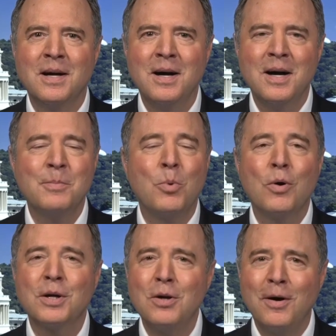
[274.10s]
more
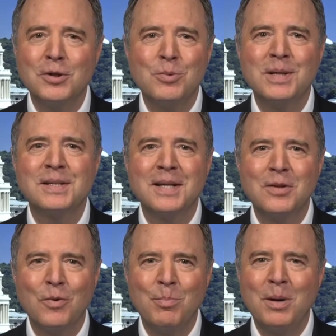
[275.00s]
acknowledgments that
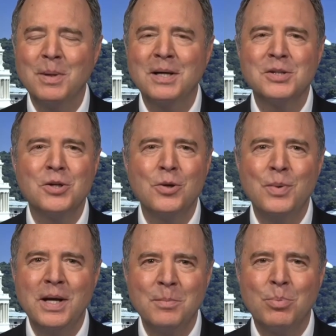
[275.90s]
the Republicans knew
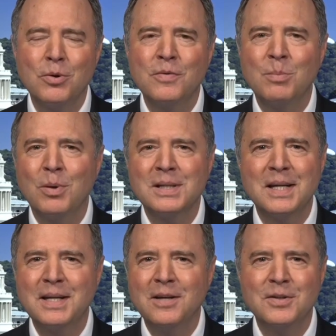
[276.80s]
we had proved the
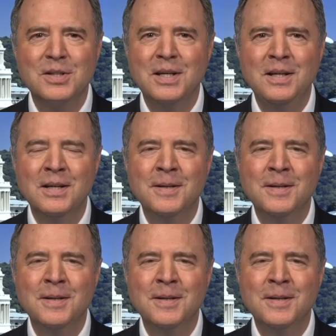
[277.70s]
president guilty.